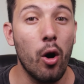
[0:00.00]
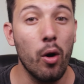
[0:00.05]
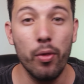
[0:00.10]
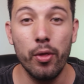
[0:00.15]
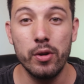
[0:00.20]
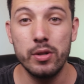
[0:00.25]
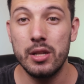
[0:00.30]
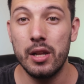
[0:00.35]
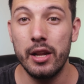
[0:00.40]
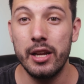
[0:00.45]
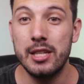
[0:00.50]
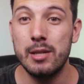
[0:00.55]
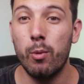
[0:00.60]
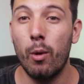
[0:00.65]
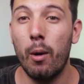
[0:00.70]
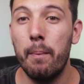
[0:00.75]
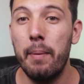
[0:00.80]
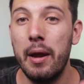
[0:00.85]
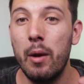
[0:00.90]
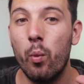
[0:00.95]
All those links
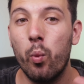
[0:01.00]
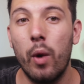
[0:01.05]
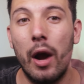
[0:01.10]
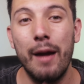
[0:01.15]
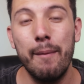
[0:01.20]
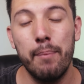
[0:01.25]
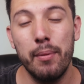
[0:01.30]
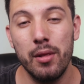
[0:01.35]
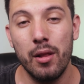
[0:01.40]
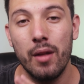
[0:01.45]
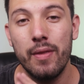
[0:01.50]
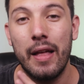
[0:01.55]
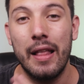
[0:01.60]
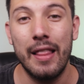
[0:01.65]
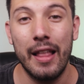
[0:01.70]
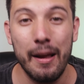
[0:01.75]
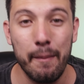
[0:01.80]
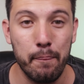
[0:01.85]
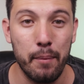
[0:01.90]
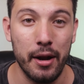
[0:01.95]
will be right below that
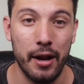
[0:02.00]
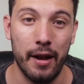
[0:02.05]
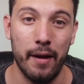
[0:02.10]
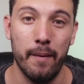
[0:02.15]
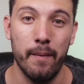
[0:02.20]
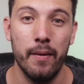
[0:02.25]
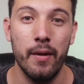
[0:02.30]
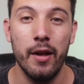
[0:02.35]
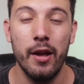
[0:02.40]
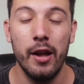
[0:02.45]
like button.